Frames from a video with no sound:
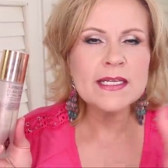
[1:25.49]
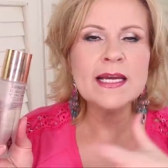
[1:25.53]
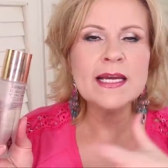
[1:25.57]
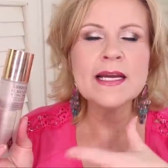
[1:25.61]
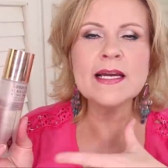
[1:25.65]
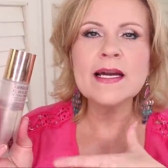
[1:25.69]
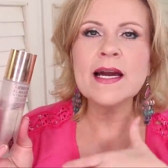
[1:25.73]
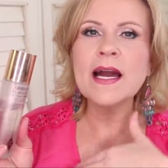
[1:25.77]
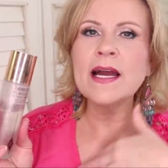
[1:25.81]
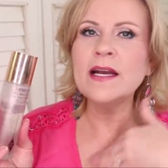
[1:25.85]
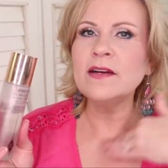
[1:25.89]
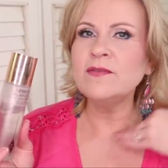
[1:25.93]

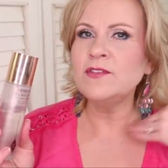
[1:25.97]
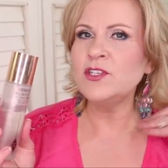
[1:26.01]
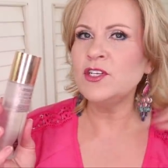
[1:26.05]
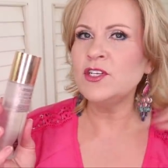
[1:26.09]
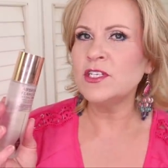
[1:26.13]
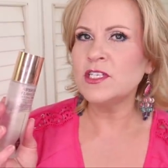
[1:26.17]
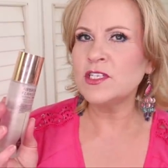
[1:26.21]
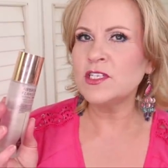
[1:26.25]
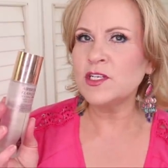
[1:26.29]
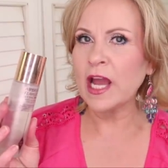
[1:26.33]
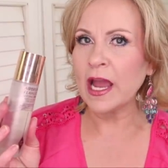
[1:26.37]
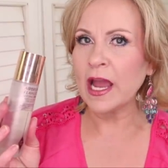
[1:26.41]
It kind of
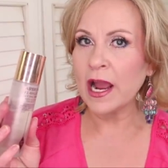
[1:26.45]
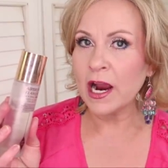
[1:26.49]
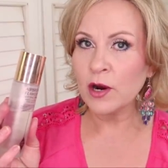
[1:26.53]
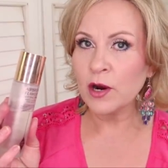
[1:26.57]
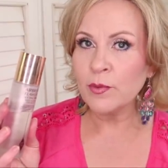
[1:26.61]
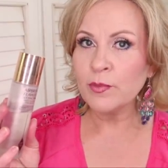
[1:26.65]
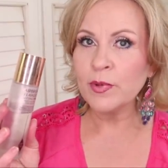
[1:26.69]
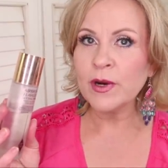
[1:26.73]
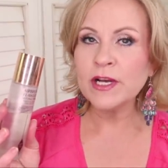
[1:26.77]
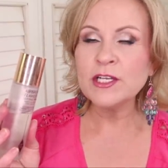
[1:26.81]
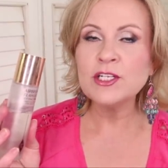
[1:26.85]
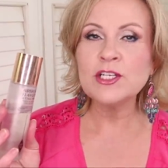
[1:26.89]
just
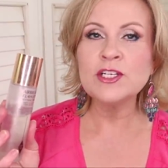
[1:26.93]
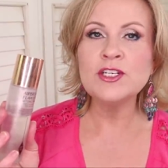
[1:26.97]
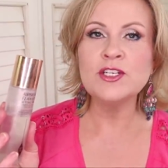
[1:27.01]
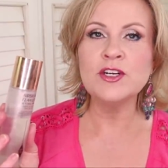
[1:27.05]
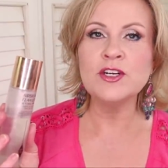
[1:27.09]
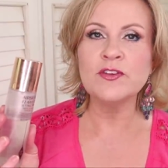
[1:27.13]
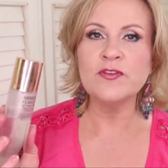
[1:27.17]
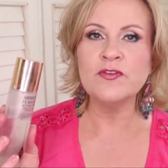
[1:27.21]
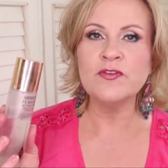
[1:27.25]
airbrushes your